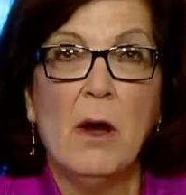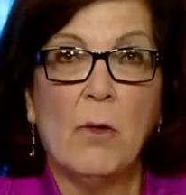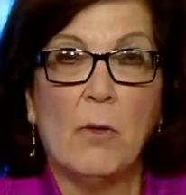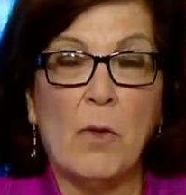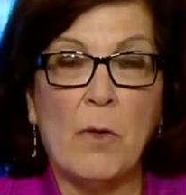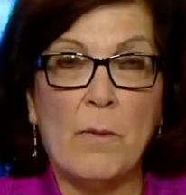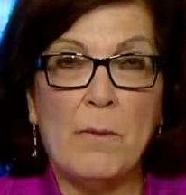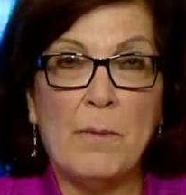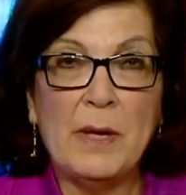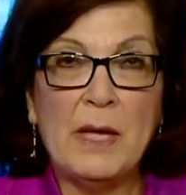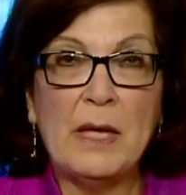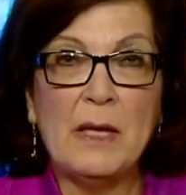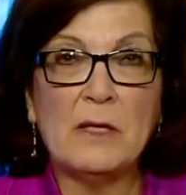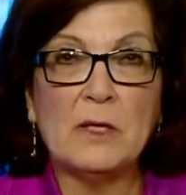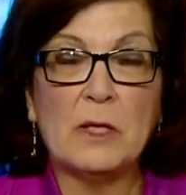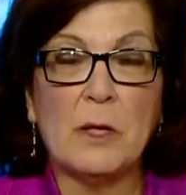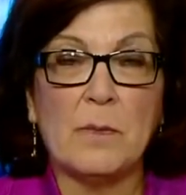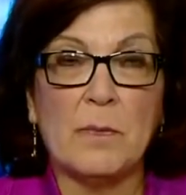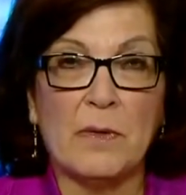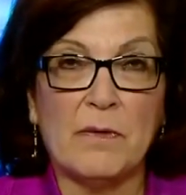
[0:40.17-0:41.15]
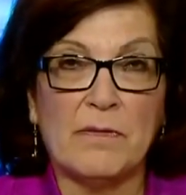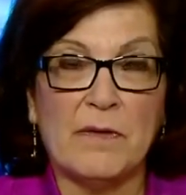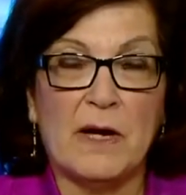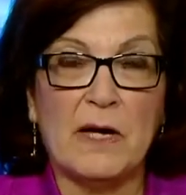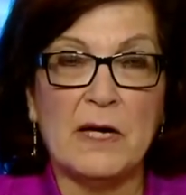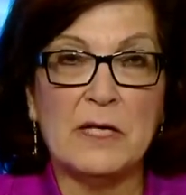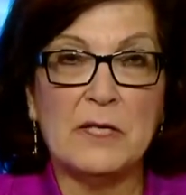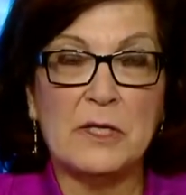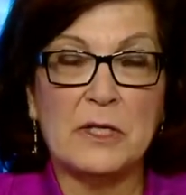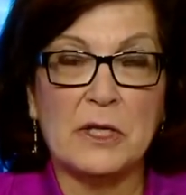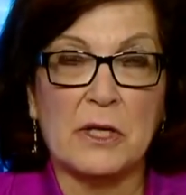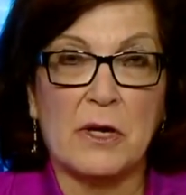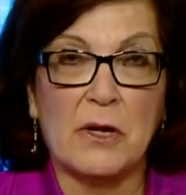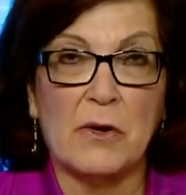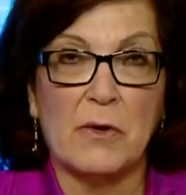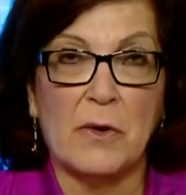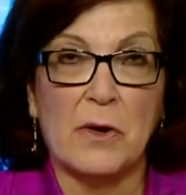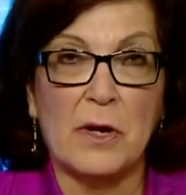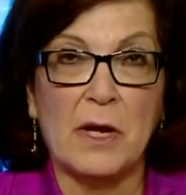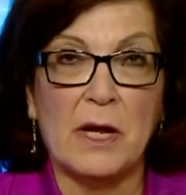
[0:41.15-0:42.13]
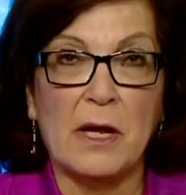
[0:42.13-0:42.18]
will be to provide
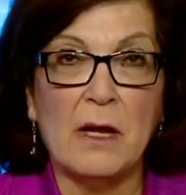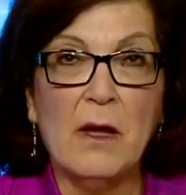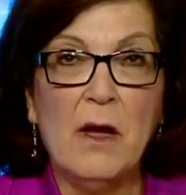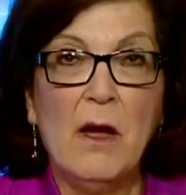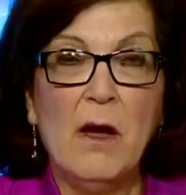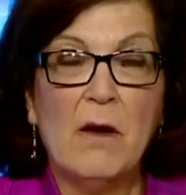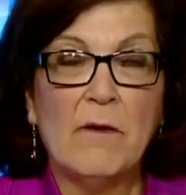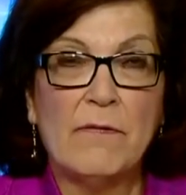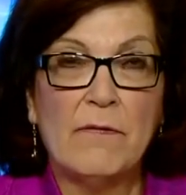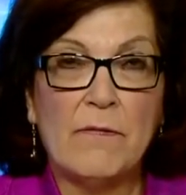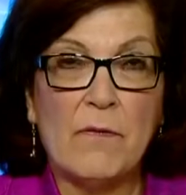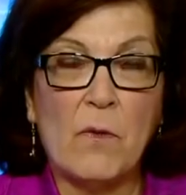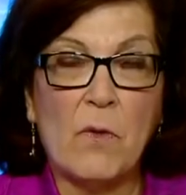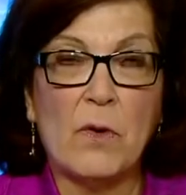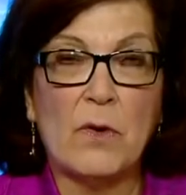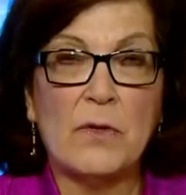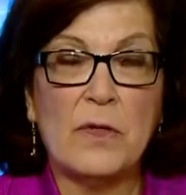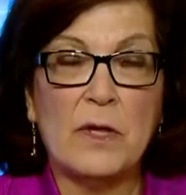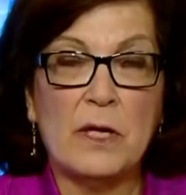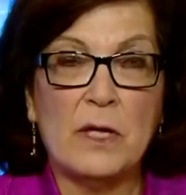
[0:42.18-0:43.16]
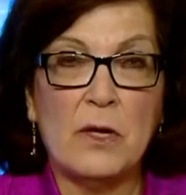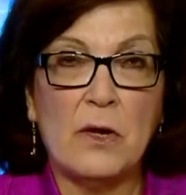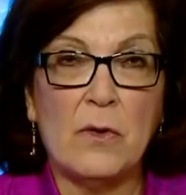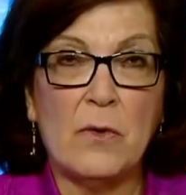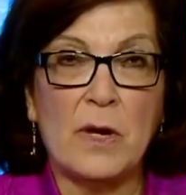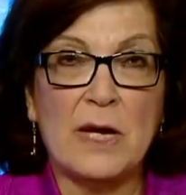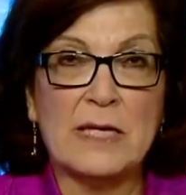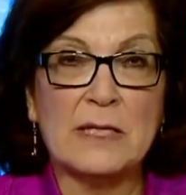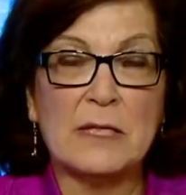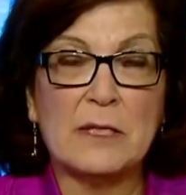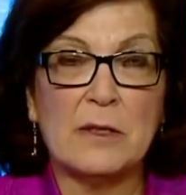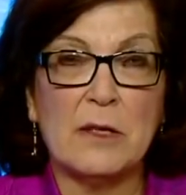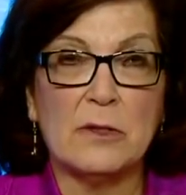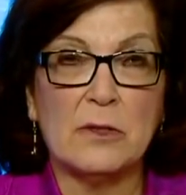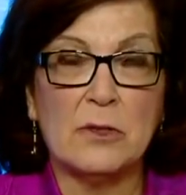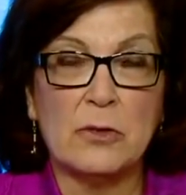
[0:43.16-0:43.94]
security for the U.S.